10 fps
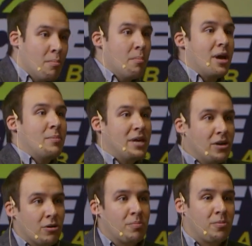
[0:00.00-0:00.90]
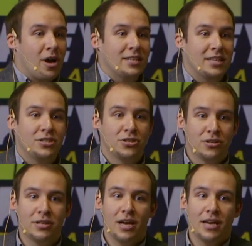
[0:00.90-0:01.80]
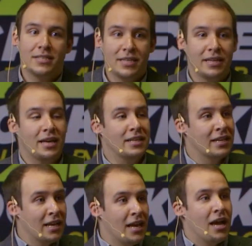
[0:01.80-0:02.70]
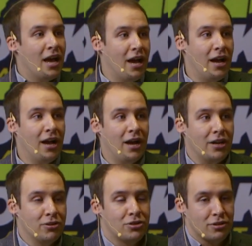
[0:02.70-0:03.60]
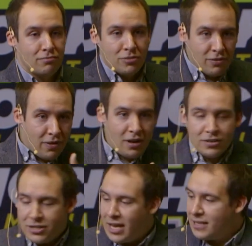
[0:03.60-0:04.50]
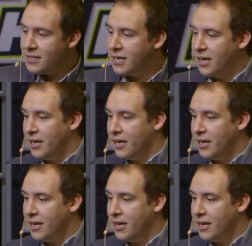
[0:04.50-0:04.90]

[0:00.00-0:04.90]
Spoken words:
maybe your process should say that you should divulge that.